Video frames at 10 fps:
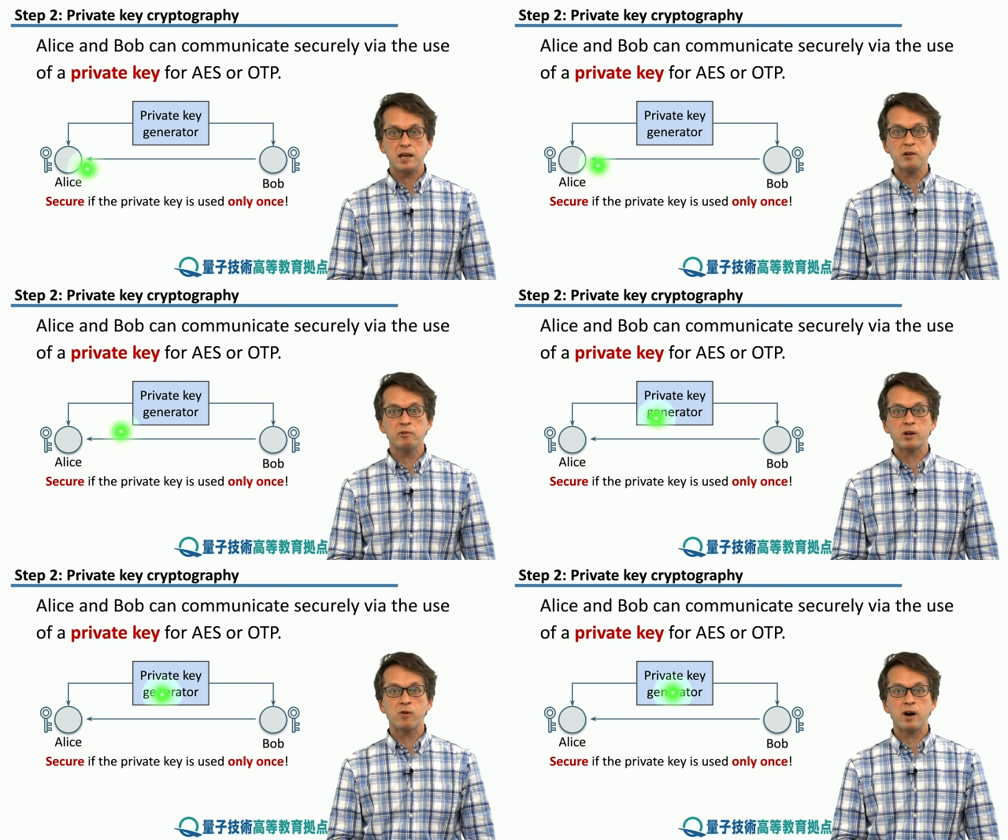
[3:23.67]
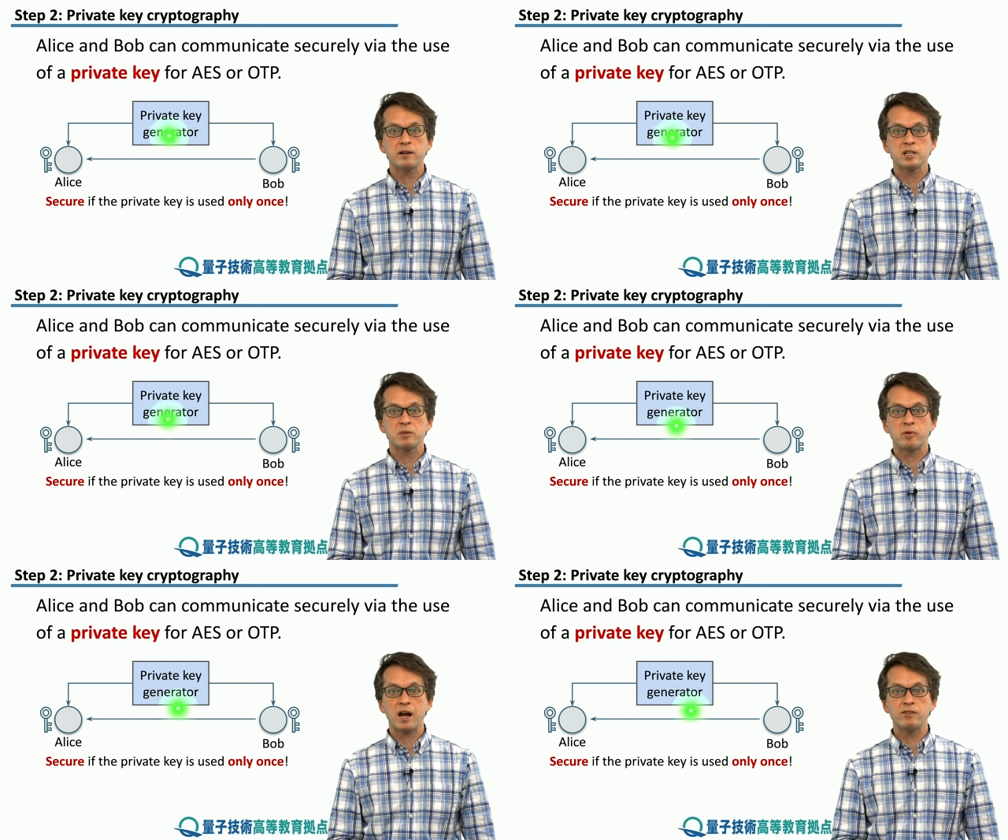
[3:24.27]
he requires
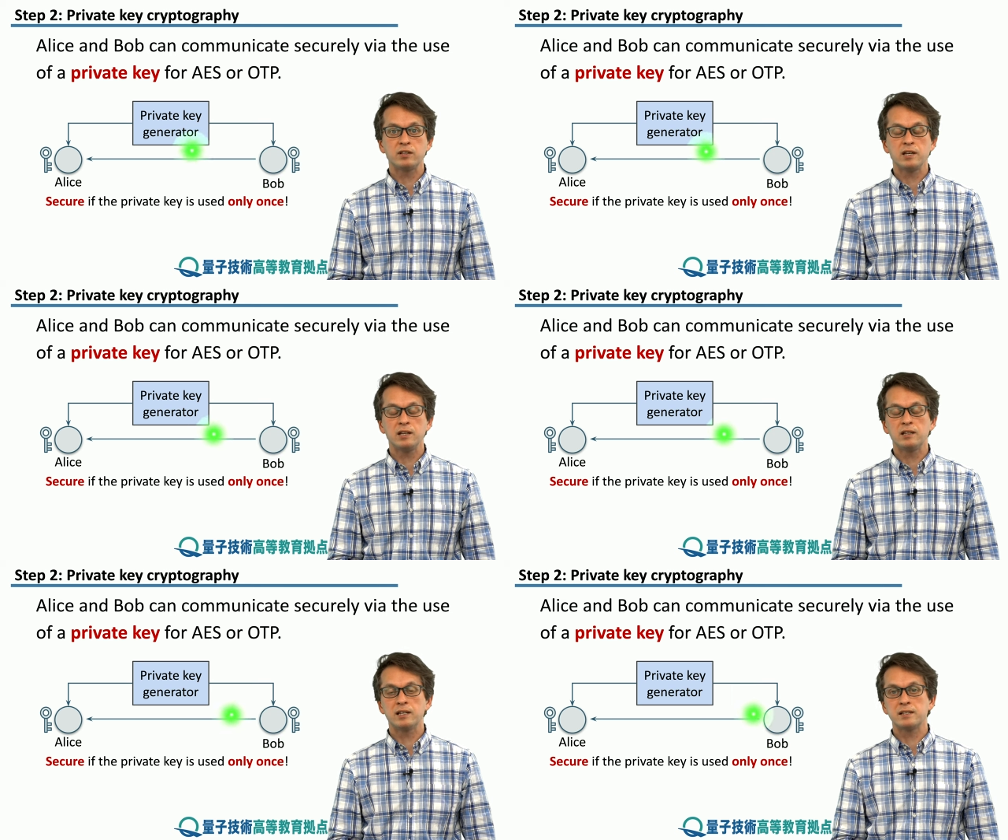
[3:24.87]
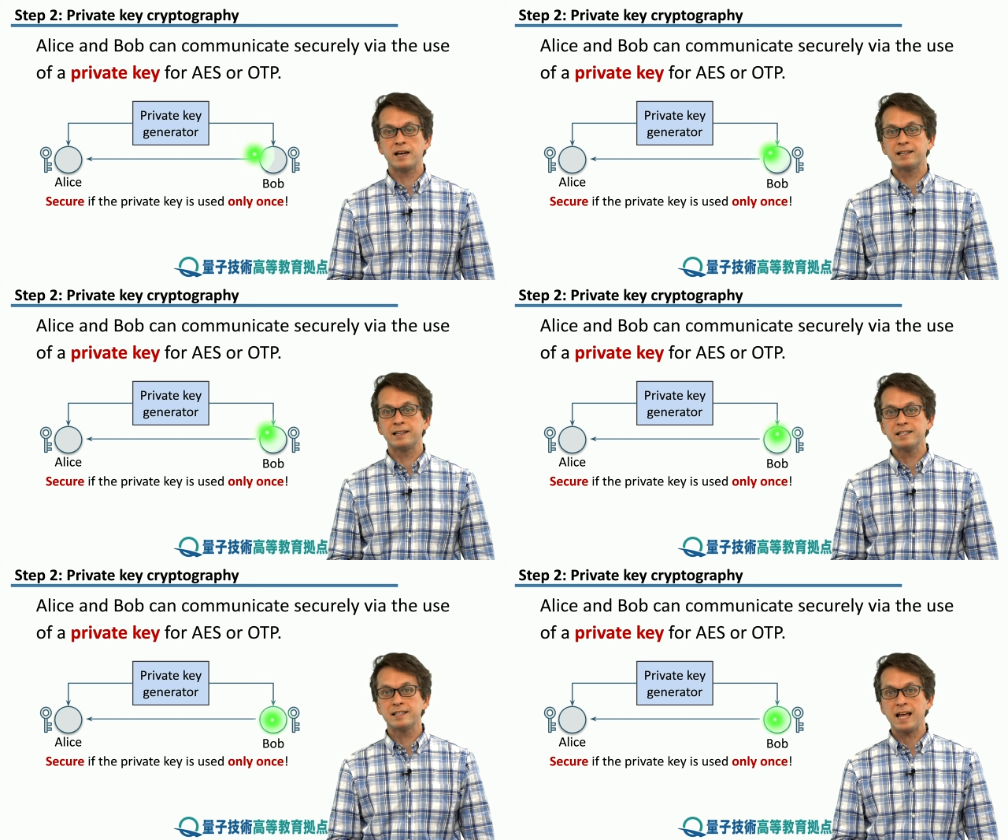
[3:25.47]
a private key that's at
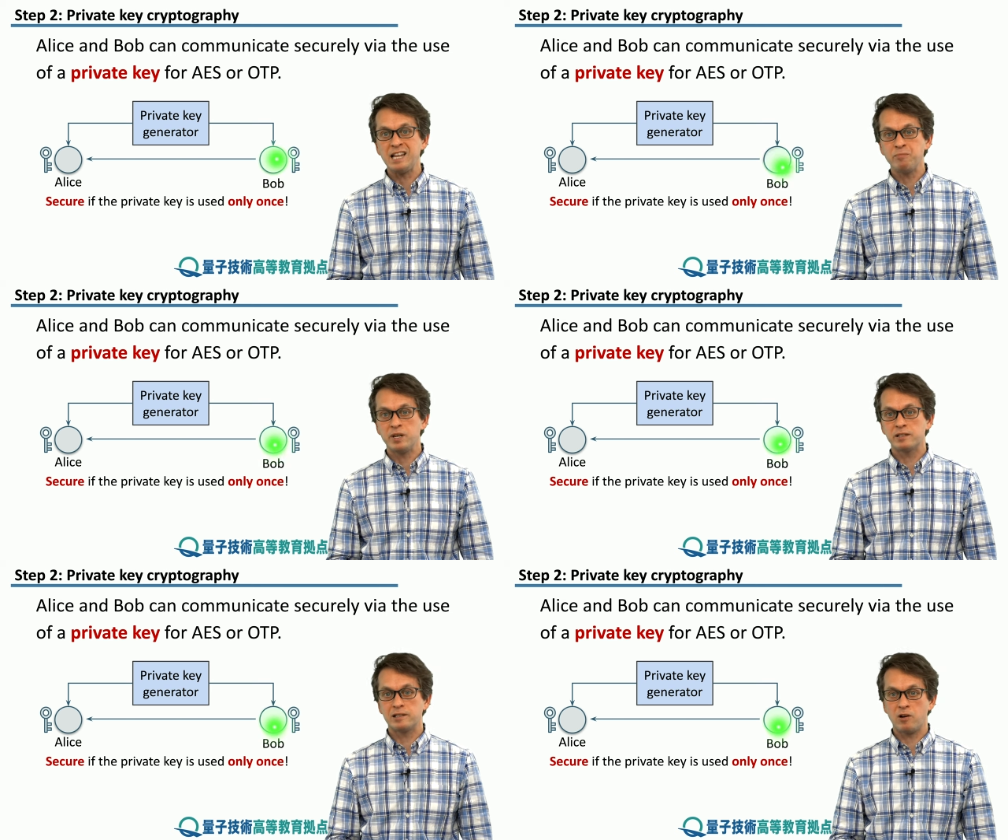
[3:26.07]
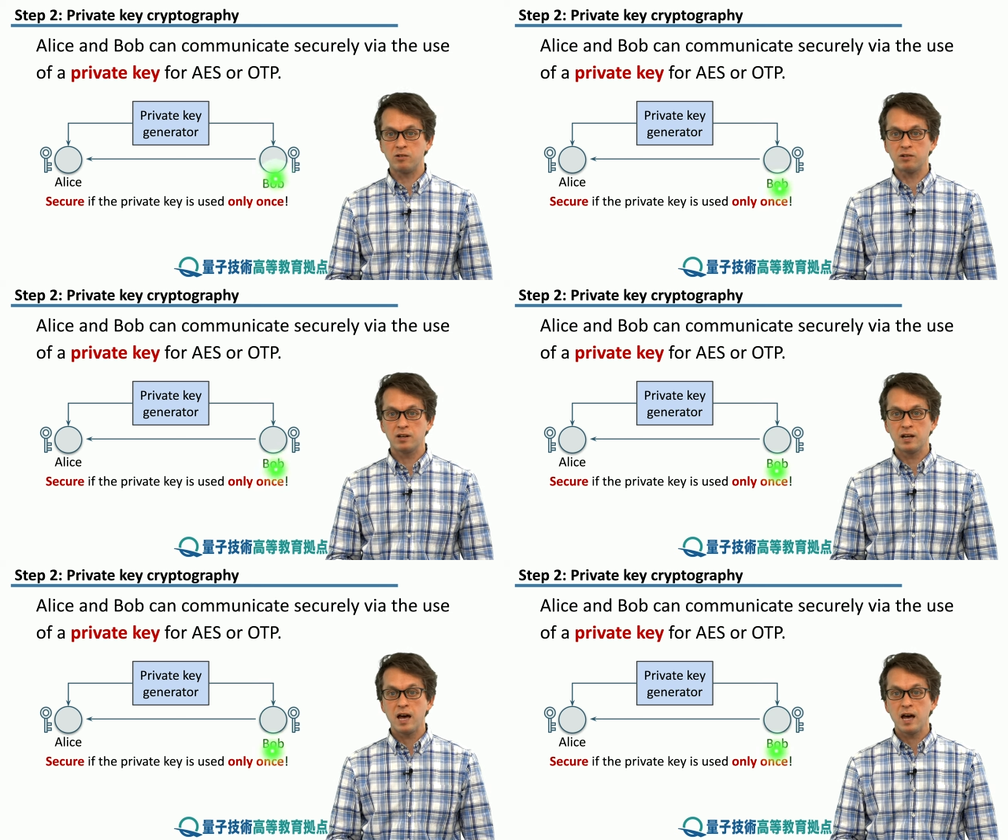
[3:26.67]
least n bits long.